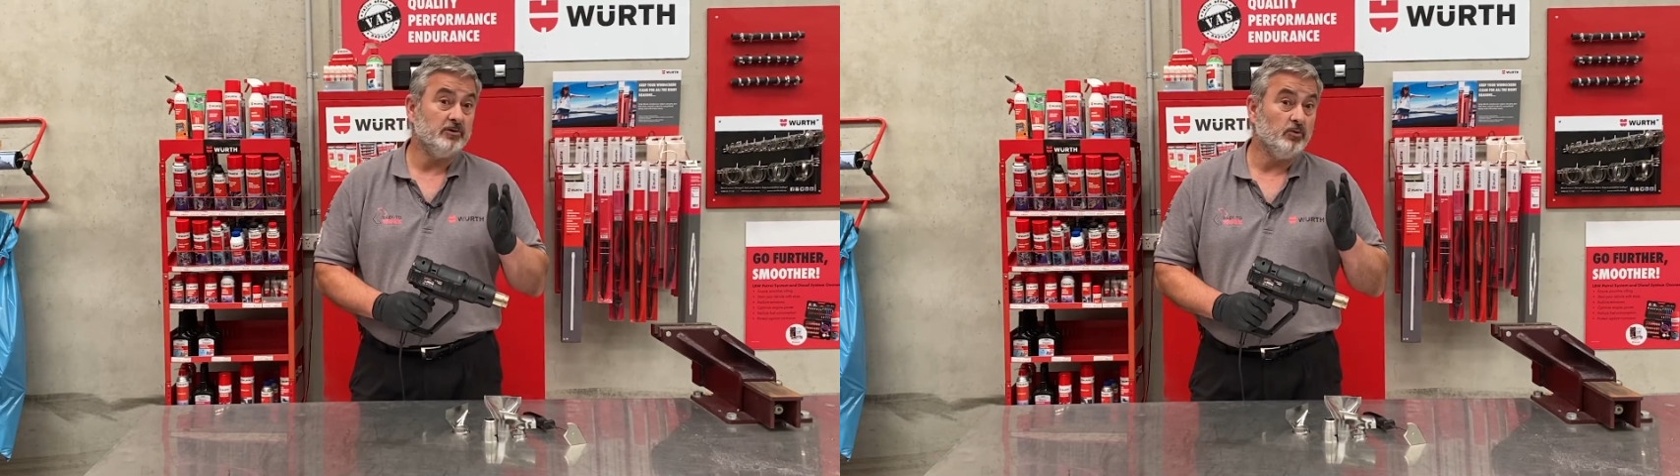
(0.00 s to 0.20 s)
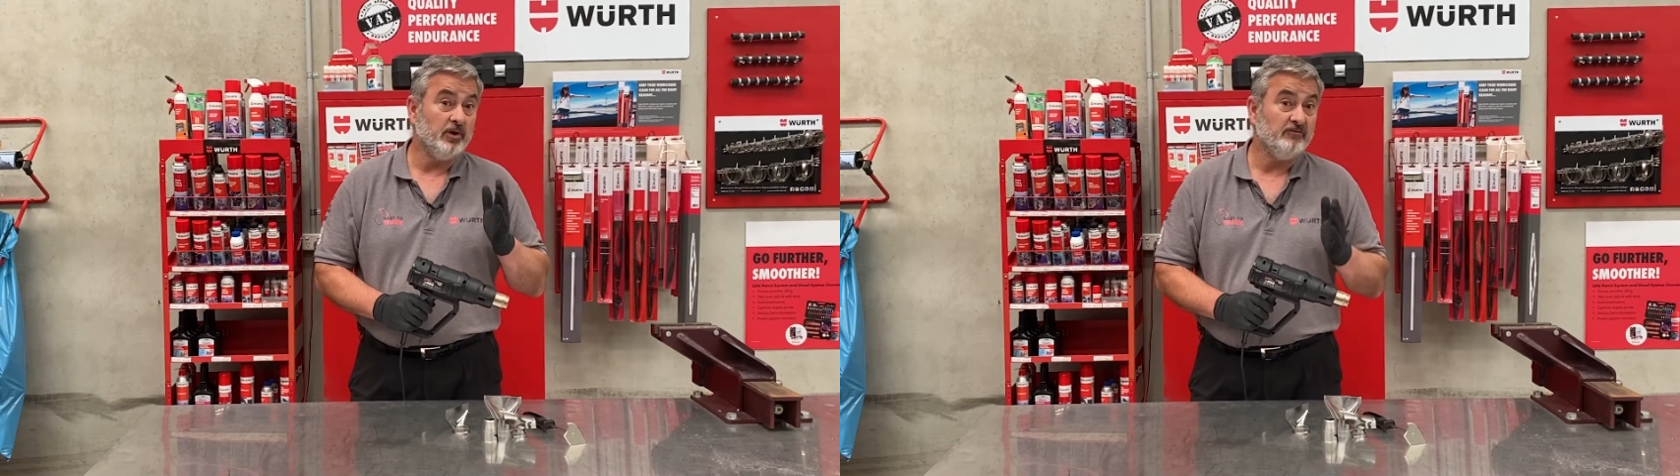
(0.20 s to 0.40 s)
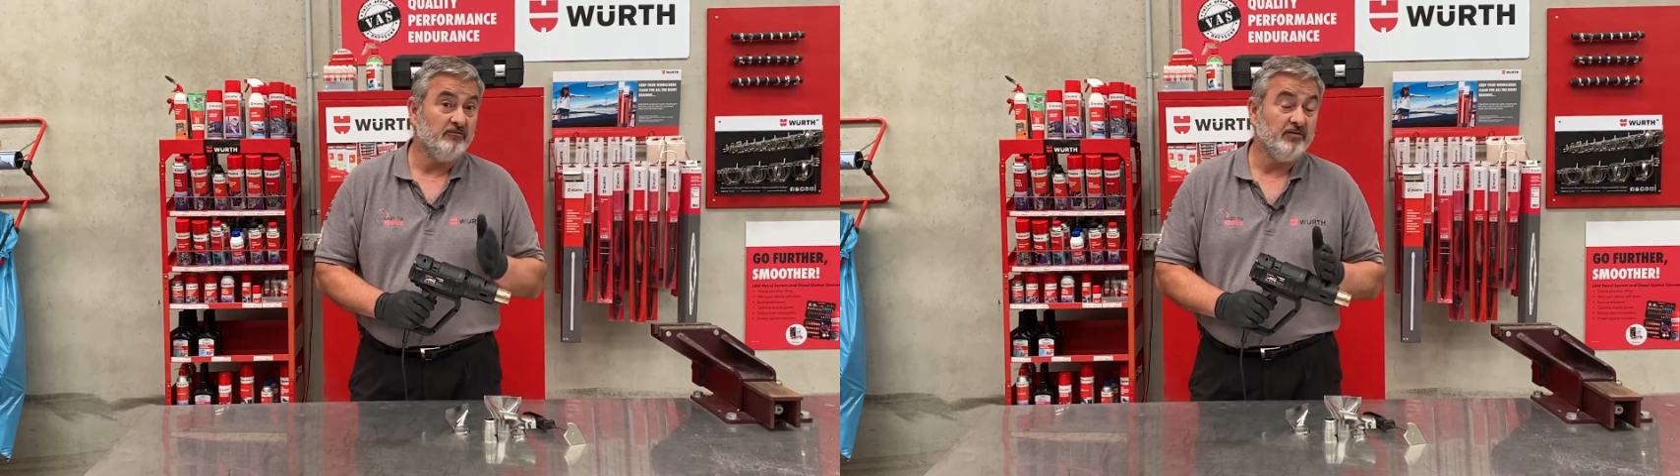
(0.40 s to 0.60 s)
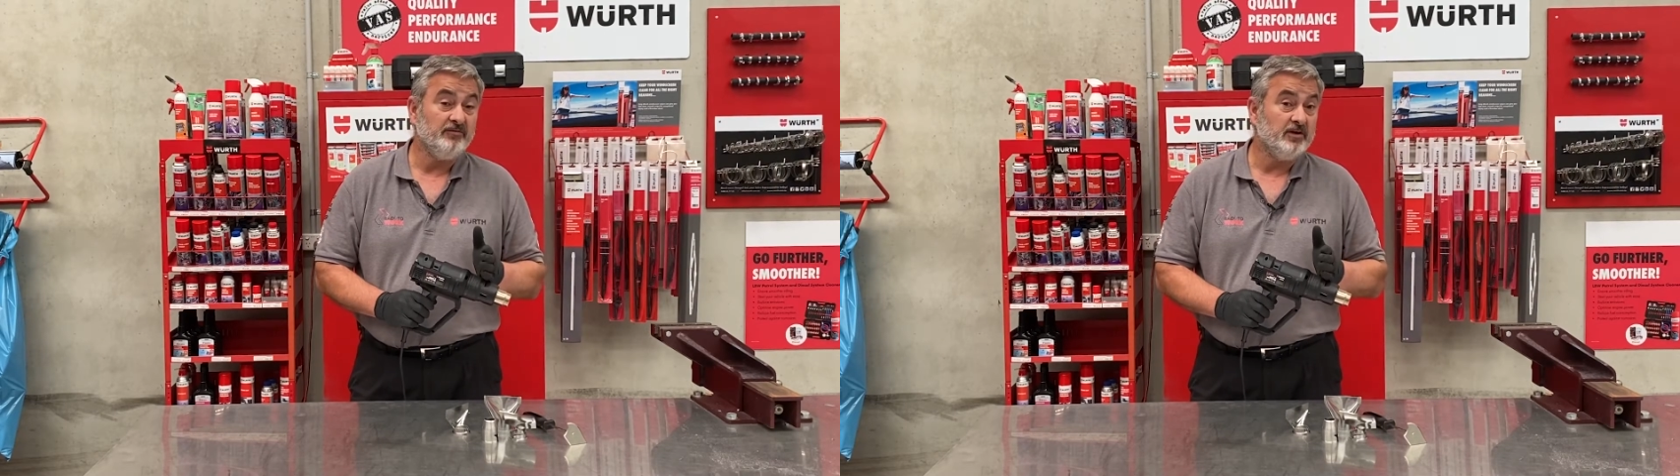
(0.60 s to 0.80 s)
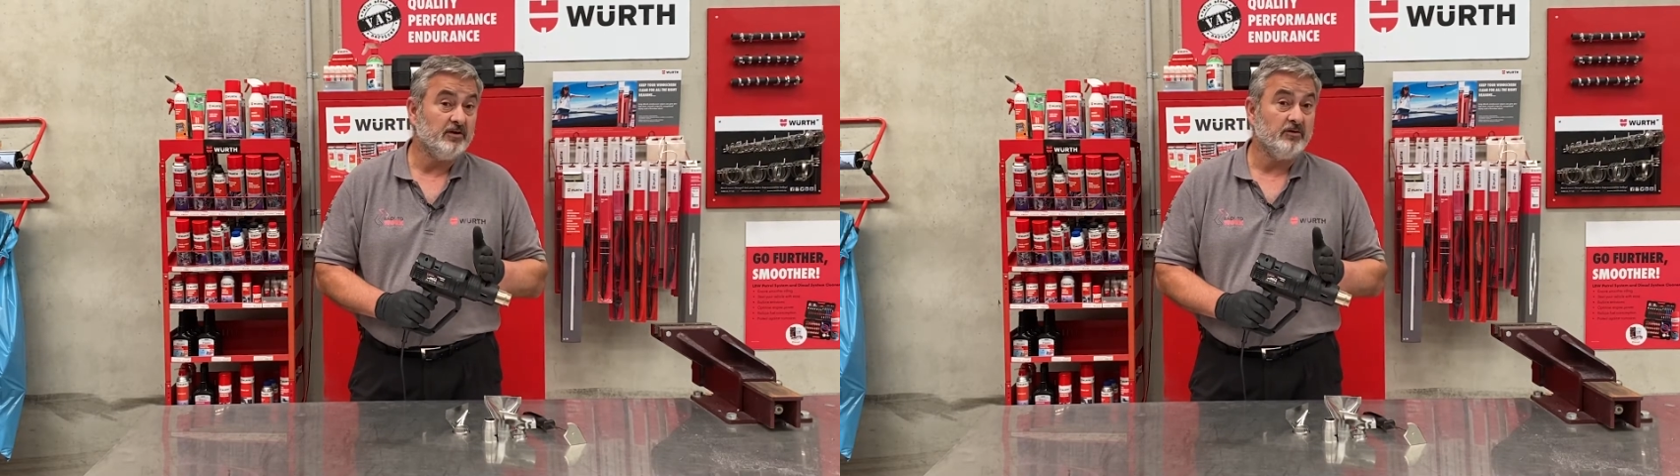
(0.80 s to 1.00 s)
between
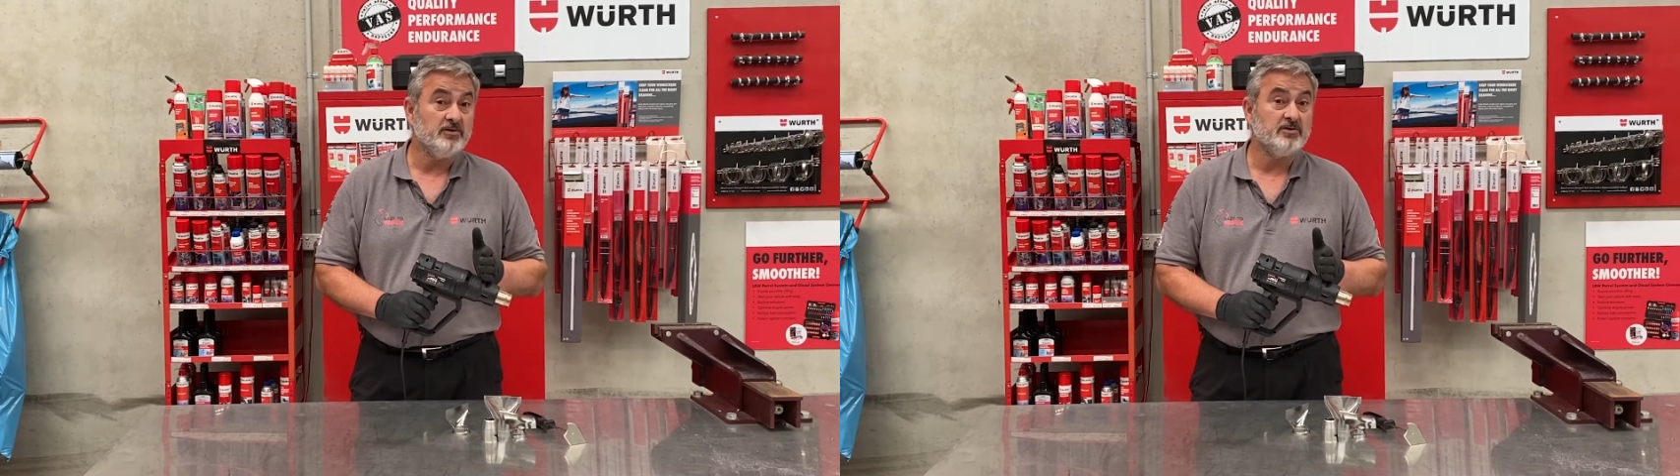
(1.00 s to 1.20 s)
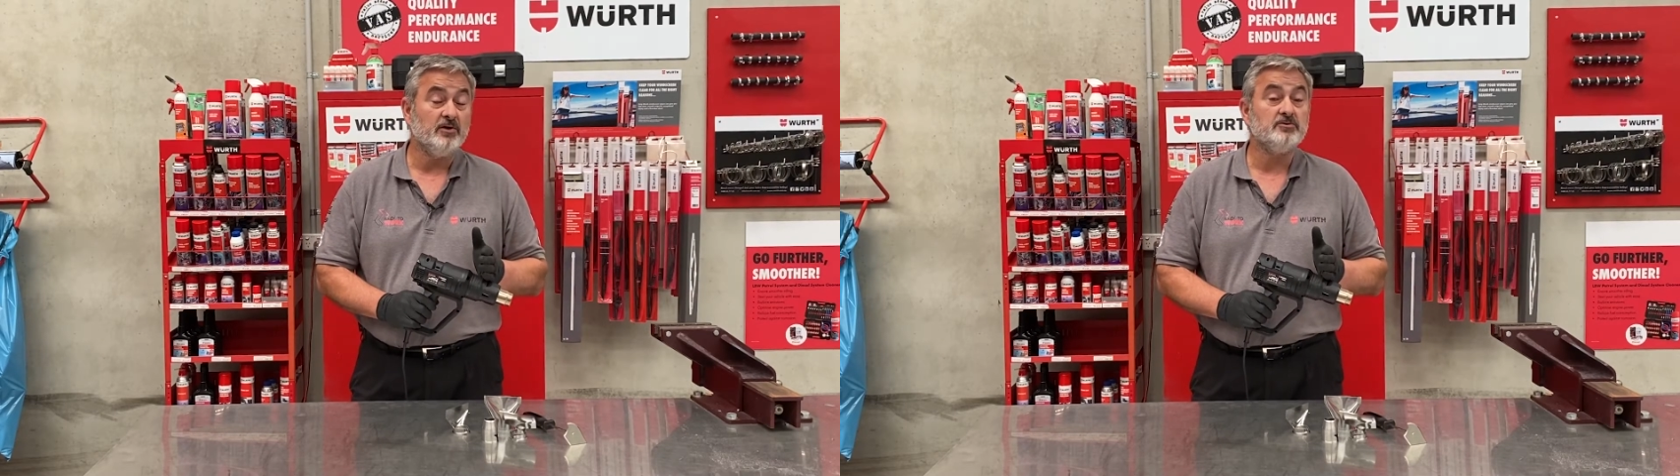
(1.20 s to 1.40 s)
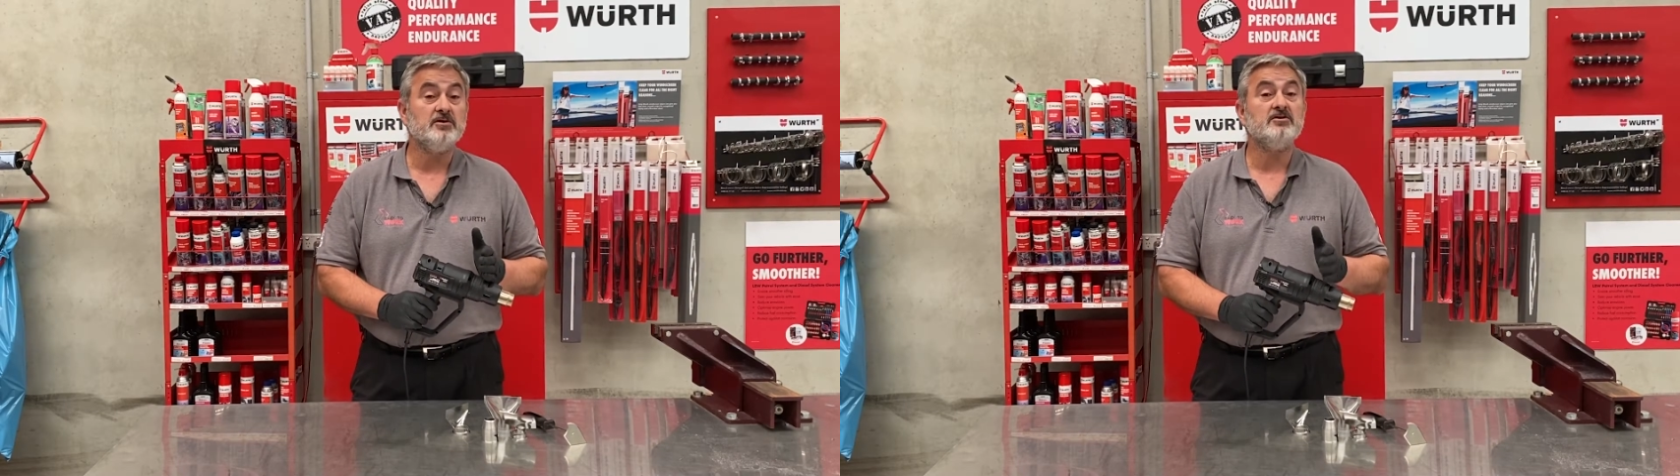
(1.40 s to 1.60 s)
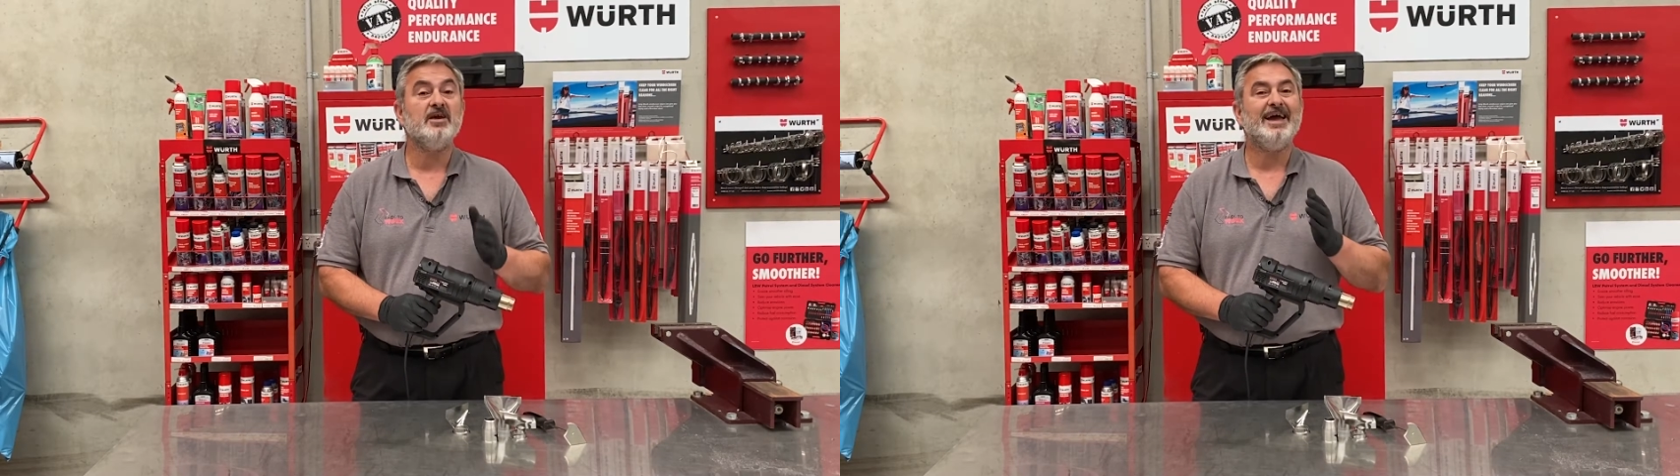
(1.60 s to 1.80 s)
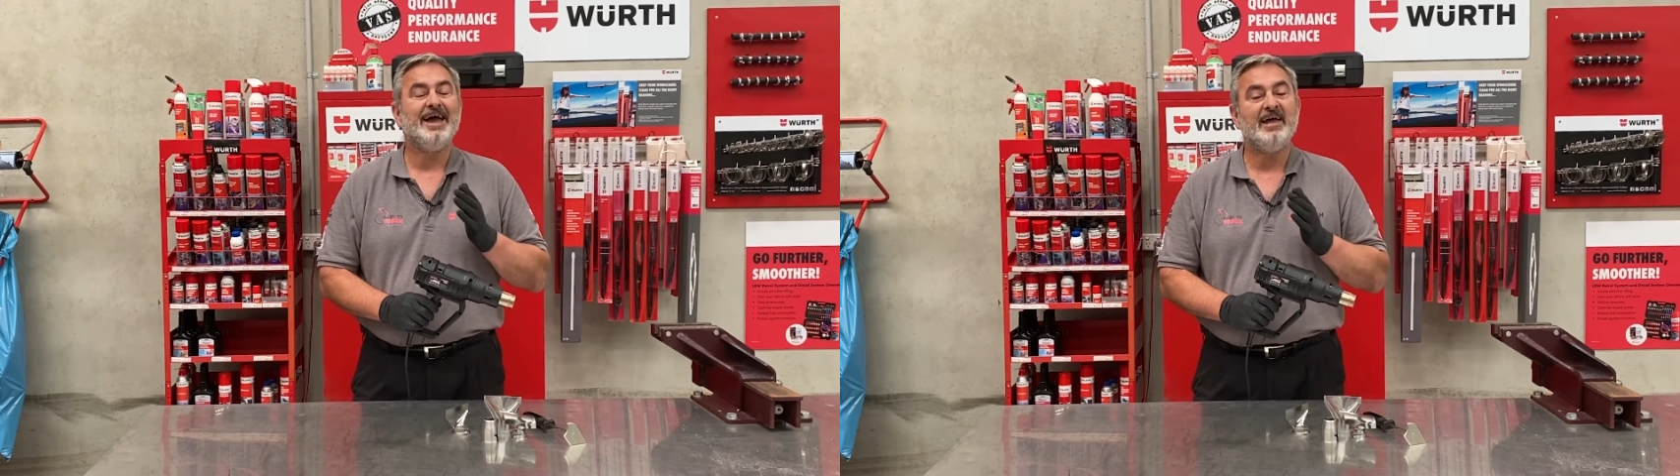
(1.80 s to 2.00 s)
50 degrees Celsius
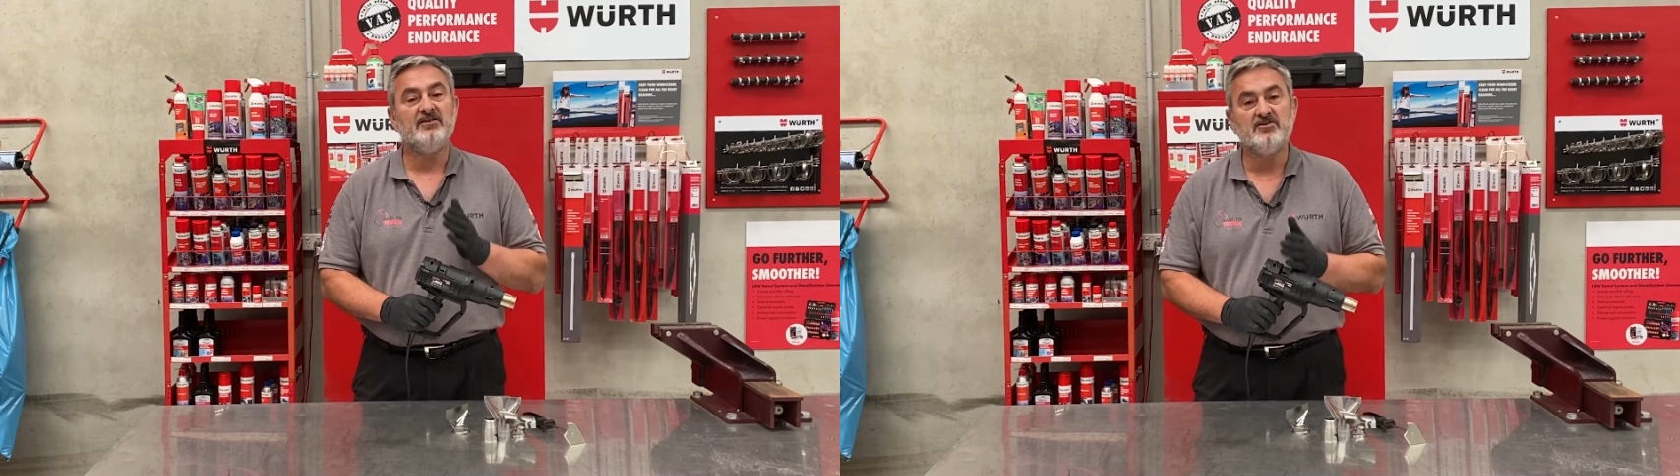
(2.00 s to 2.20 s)
and